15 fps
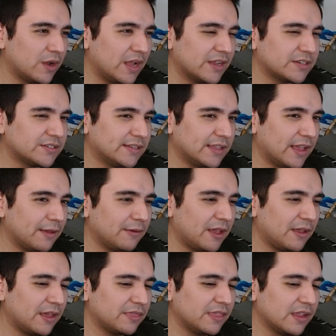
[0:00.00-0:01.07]
Actually,
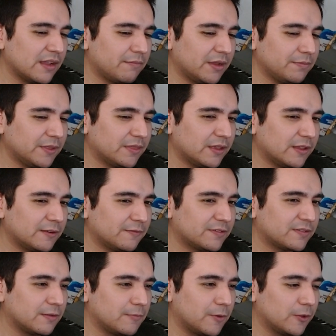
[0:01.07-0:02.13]
I think I might be thinking of
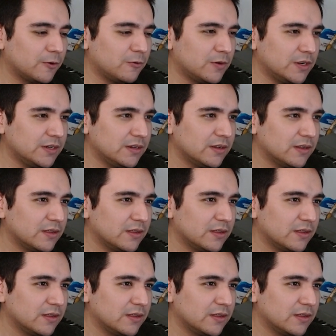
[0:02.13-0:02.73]
some other one,